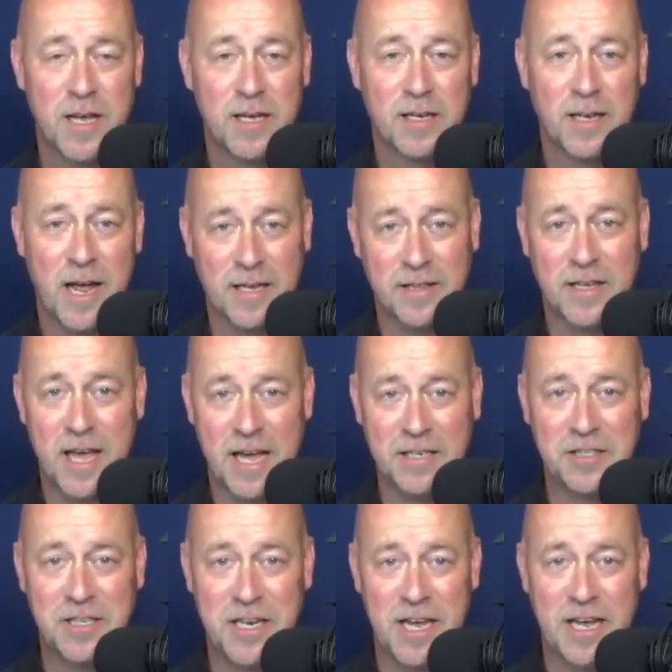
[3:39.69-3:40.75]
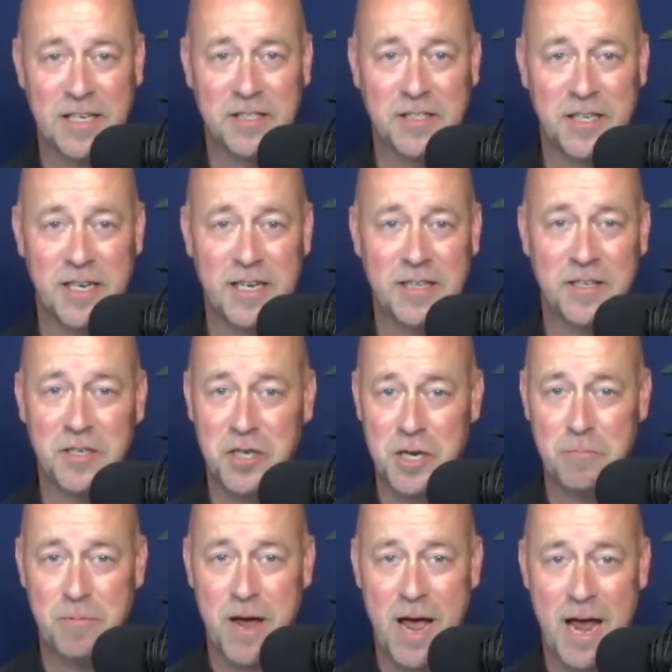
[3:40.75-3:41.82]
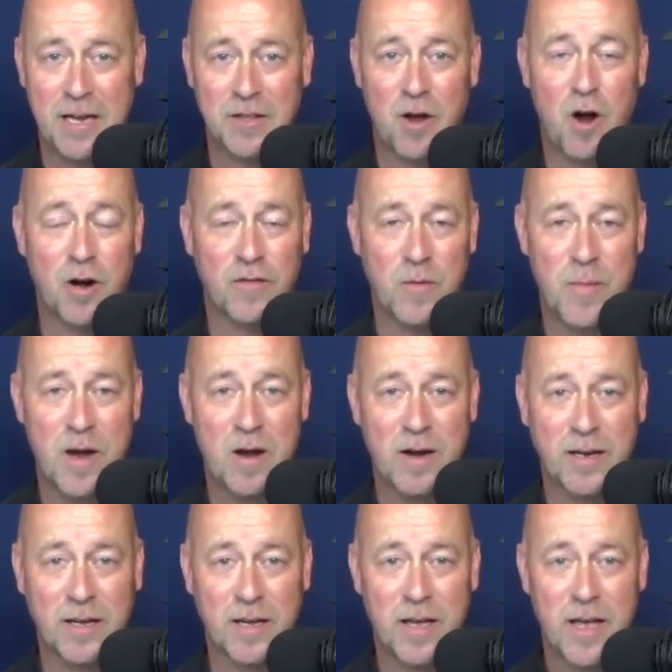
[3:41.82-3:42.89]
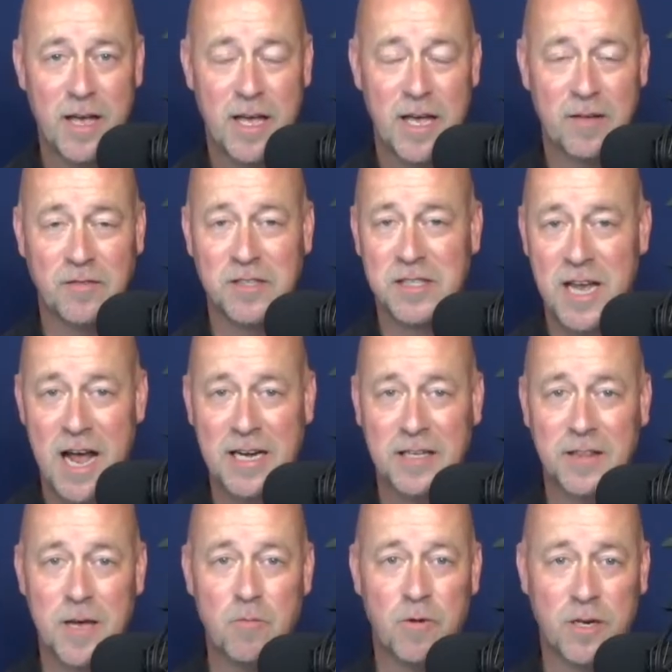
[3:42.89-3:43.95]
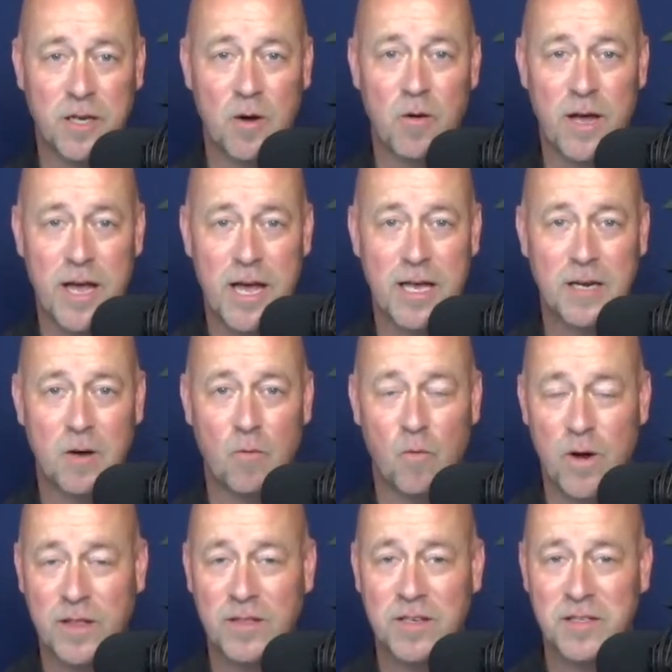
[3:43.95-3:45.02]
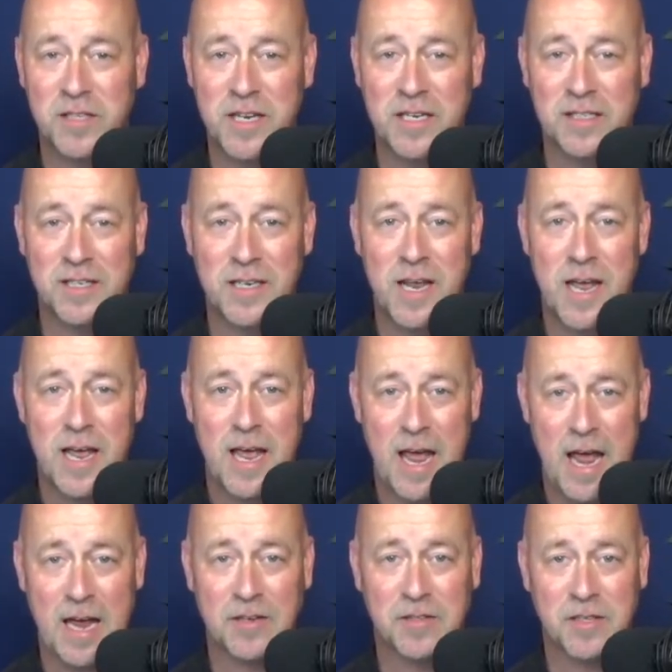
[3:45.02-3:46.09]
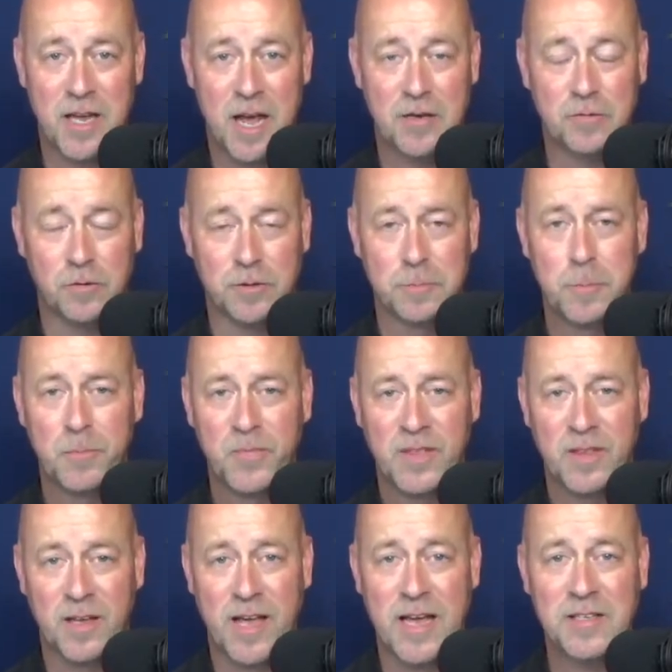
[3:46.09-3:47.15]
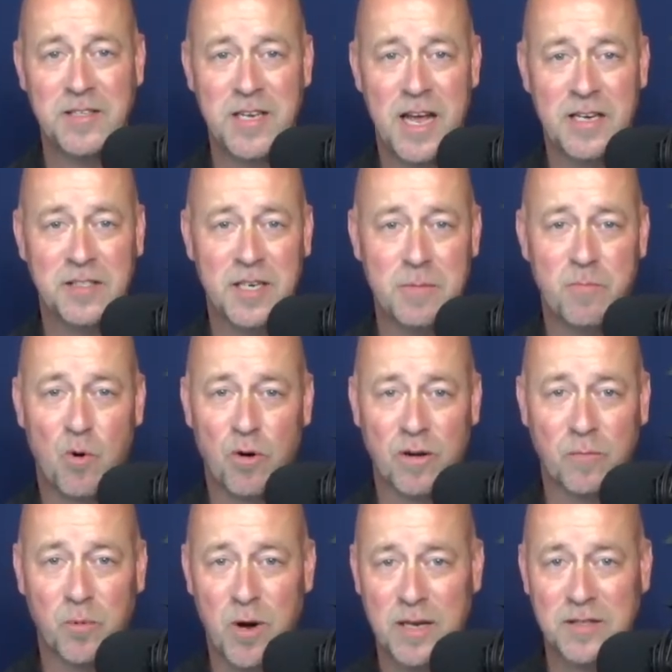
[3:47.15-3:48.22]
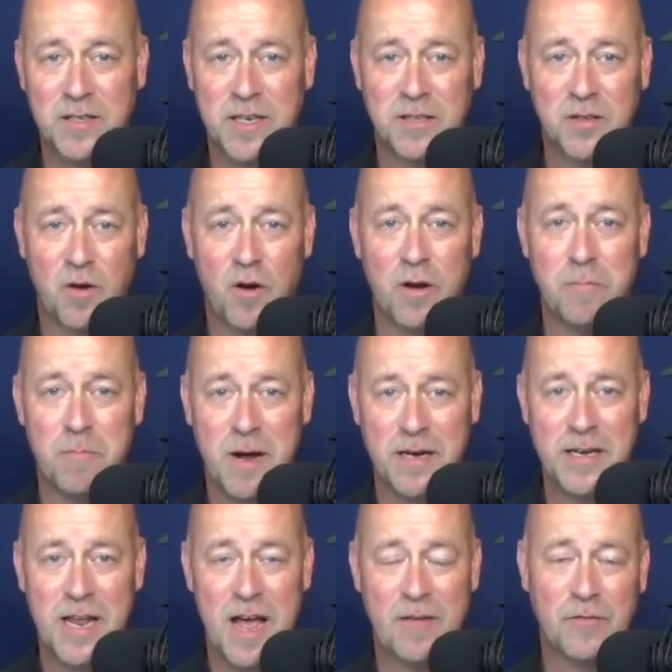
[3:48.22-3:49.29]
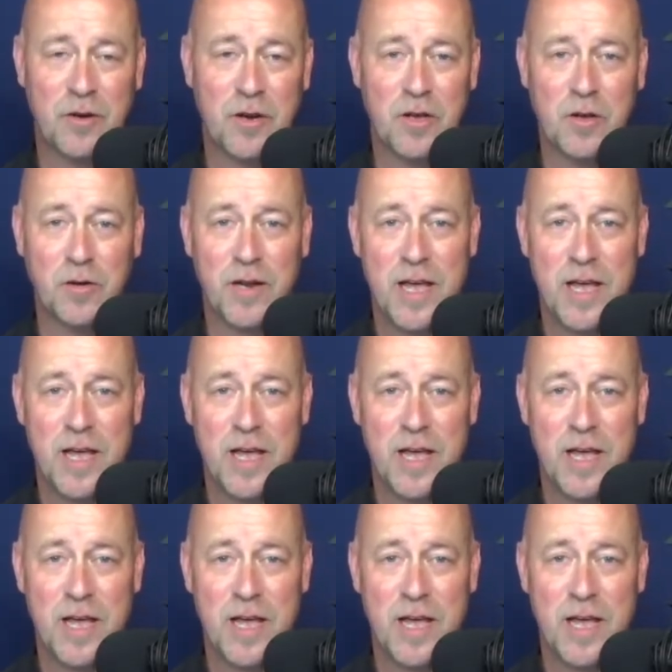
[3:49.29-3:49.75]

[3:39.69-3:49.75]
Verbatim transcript: like the K C A C, the G PAC, the Heart of America, have decided they want to go ahead with the season as scheduled. The K C A C Board of Presidents on Monday afternoon